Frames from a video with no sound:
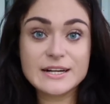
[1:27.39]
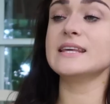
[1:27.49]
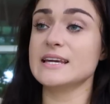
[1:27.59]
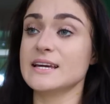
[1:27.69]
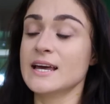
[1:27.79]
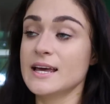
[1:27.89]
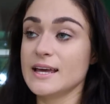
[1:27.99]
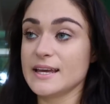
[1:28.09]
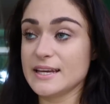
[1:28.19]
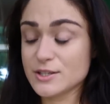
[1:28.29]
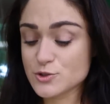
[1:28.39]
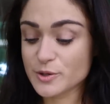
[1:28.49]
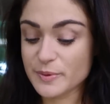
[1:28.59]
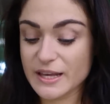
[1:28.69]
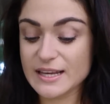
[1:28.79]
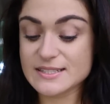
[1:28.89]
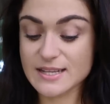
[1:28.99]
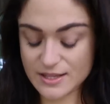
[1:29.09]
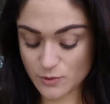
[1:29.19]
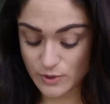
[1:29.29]
The indoor pigs
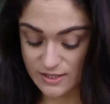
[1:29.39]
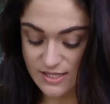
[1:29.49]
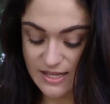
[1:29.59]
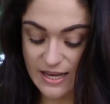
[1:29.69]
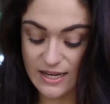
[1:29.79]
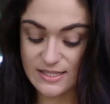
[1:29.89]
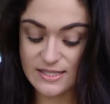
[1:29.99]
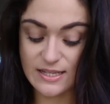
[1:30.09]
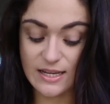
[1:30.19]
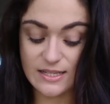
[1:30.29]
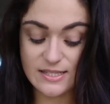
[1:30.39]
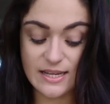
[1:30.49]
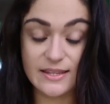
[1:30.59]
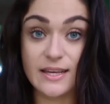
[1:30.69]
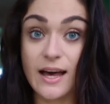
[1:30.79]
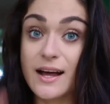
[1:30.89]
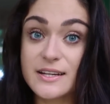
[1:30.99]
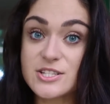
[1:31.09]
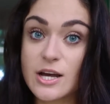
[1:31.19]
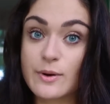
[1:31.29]
and the ones that stay in the
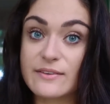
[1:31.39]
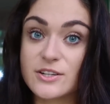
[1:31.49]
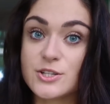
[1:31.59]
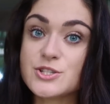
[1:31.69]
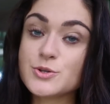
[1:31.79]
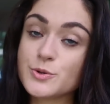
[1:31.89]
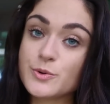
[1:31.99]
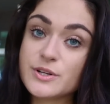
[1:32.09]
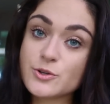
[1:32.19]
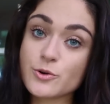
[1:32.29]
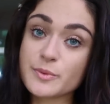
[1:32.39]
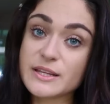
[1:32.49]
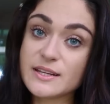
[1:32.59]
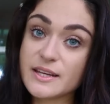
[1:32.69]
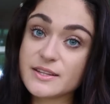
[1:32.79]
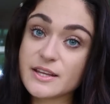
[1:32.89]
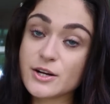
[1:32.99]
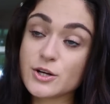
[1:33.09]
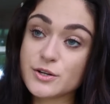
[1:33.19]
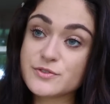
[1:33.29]
cottage, however, do normally need
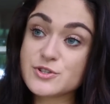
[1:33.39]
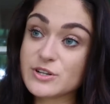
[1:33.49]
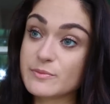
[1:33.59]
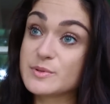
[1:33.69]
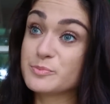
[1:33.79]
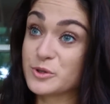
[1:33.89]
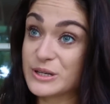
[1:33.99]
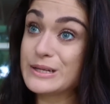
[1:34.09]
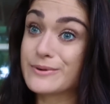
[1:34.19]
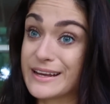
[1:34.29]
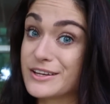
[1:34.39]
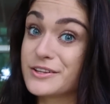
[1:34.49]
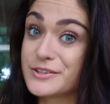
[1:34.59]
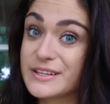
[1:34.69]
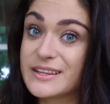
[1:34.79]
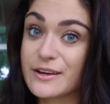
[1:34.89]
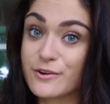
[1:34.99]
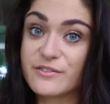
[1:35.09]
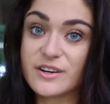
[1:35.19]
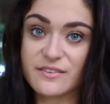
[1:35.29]
their hooves trimmed pretty regularly. They
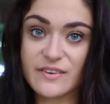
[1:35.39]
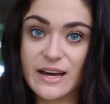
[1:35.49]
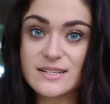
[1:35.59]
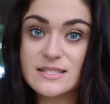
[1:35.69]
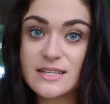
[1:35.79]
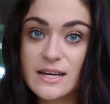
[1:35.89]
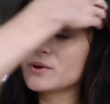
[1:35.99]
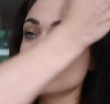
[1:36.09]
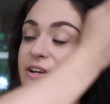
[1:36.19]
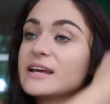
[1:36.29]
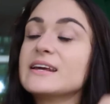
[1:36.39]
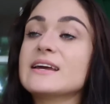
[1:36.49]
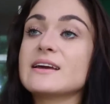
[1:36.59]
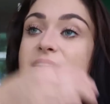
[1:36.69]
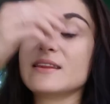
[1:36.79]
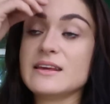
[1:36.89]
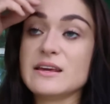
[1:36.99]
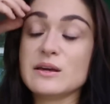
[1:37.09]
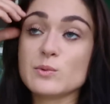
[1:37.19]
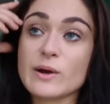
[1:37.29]
grow very fast when they're getting
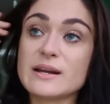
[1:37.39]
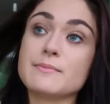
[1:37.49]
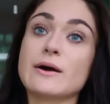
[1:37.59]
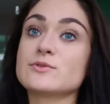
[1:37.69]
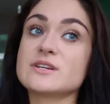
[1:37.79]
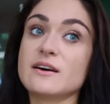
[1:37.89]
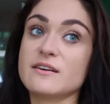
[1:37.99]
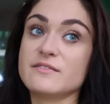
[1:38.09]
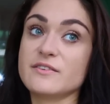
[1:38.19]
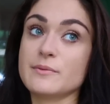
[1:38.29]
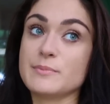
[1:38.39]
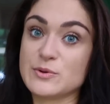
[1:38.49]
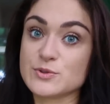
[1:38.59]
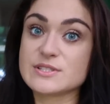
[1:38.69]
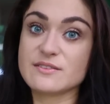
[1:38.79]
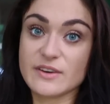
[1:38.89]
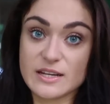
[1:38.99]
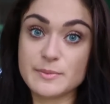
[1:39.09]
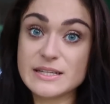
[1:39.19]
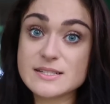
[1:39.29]
the right amount of minerals and
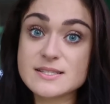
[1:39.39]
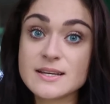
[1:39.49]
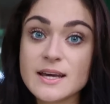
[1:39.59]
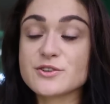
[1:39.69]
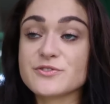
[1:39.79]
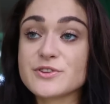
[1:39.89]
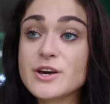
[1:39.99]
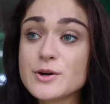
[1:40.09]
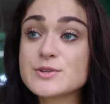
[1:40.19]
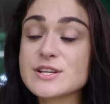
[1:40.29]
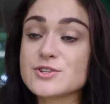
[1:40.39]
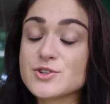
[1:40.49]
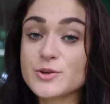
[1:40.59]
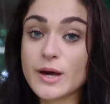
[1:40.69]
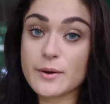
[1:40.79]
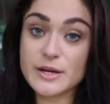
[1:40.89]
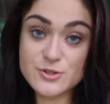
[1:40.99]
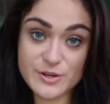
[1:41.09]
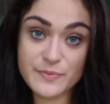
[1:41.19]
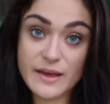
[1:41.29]
vitamins. So for those, I'll show you how I
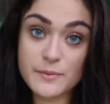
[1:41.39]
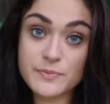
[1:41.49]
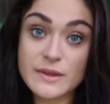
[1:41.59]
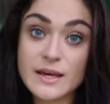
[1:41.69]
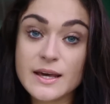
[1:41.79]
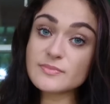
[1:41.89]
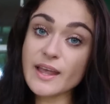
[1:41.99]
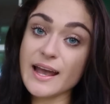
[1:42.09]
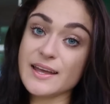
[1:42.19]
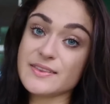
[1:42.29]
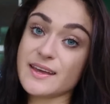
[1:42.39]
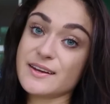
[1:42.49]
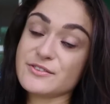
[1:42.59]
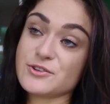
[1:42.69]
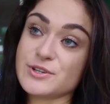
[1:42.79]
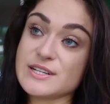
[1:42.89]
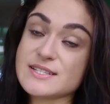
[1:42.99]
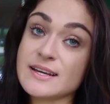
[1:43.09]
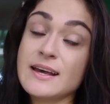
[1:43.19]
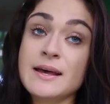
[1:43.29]
trim them. And then of
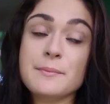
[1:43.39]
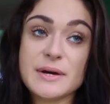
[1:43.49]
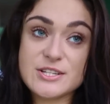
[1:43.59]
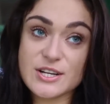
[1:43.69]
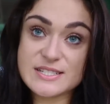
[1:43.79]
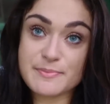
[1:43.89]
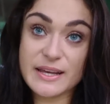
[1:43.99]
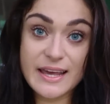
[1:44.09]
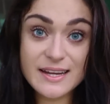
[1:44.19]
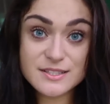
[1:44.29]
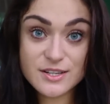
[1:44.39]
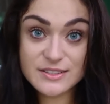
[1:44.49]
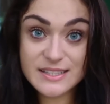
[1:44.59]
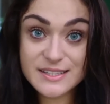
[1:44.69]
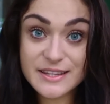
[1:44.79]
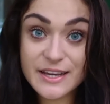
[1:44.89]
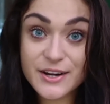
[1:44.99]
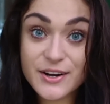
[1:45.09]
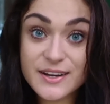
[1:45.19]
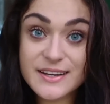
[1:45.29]
course, my dogs and my cats all need
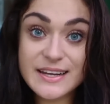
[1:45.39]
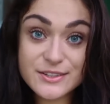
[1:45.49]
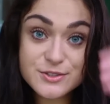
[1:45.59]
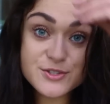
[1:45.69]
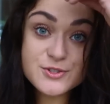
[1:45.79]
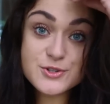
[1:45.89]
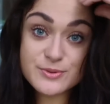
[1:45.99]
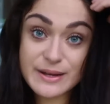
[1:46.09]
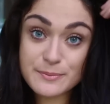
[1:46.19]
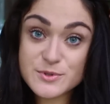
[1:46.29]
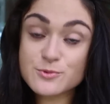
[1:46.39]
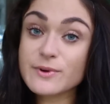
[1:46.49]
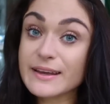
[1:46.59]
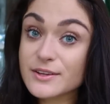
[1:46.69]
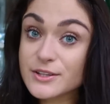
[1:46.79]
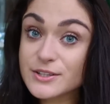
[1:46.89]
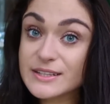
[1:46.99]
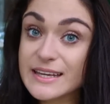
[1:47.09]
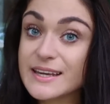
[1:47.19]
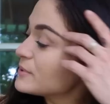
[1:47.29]
their nails trimmed
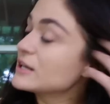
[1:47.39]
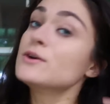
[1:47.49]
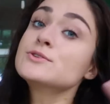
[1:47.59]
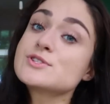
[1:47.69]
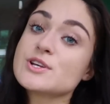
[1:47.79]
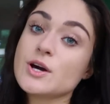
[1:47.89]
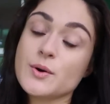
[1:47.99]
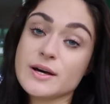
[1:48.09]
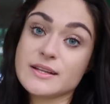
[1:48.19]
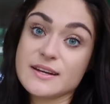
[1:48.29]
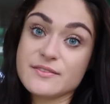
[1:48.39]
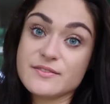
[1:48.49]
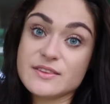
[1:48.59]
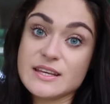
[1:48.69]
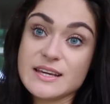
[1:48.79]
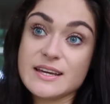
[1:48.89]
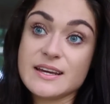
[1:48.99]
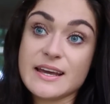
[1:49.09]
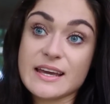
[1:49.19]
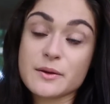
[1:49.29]
regularly, but also a lot of
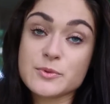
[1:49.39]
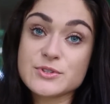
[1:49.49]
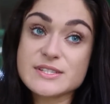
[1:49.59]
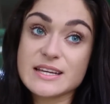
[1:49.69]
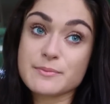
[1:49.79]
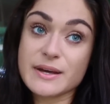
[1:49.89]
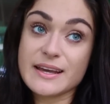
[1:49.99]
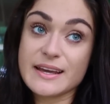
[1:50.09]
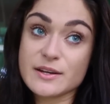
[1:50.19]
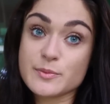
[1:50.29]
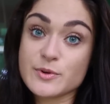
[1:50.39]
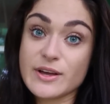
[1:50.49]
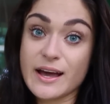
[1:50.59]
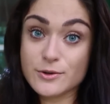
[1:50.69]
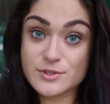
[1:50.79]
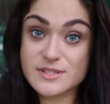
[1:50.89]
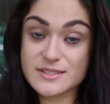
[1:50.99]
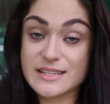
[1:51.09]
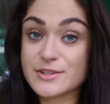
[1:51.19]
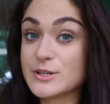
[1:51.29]
the animals in my animal house
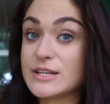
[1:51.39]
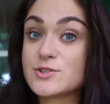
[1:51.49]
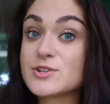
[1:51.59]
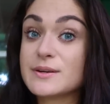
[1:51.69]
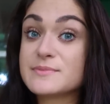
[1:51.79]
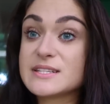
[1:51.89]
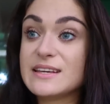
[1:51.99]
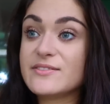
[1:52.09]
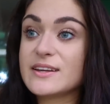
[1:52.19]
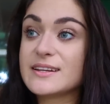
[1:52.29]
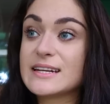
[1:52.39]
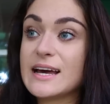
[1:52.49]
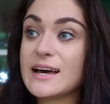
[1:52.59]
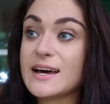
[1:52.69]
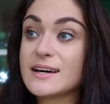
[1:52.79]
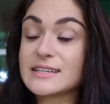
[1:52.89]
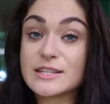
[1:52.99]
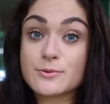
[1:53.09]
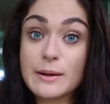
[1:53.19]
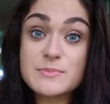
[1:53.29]
need their nails trimmed. Even like
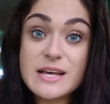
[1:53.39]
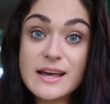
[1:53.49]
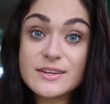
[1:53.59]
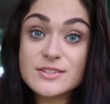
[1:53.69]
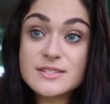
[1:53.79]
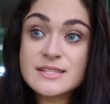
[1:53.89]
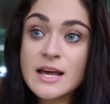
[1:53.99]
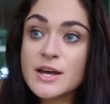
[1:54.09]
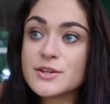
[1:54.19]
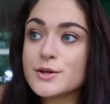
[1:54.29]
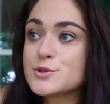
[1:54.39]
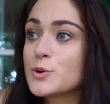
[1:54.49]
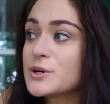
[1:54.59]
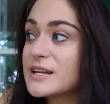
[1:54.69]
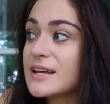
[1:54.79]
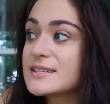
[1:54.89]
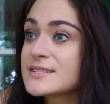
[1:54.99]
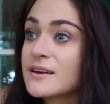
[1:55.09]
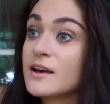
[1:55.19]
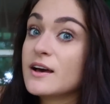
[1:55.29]
the reptiles, the tortoise,
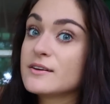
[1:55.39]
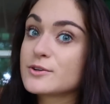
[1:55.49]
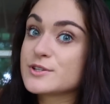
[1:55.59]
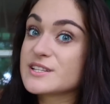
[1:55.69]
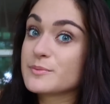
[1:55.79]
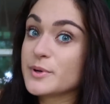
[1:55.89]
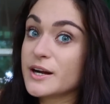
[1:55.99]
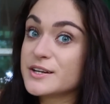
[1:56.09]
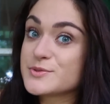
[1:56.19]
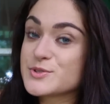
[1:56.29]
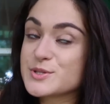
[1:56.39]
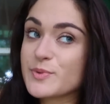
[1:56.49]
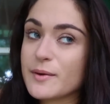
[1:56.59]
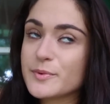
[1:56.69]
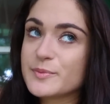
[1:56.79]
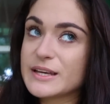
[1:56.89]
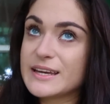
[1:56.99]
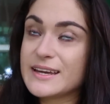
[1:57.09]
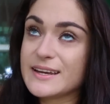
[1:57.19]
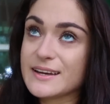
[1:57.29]
of course the birds, which is
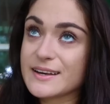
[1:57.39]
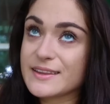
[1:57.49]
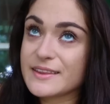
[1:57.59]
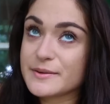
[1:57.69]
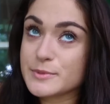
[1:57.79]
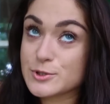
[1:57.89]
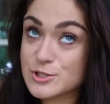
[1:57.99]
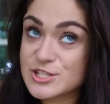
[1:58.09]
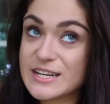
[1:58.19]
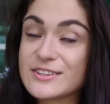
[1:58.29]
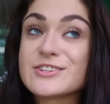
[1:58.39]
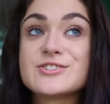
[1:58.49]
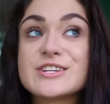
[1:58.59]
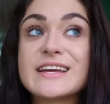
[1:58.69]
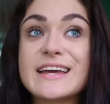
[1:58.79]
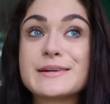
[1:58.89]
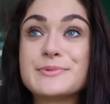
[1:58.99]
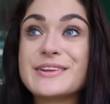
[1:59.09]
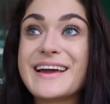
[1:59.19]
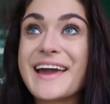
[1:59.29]
probably the most challenging
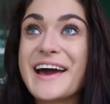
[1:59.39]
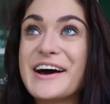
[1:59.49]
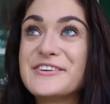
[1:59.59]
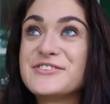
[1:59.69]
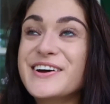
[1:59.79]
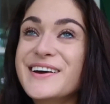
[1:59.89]
animal I have.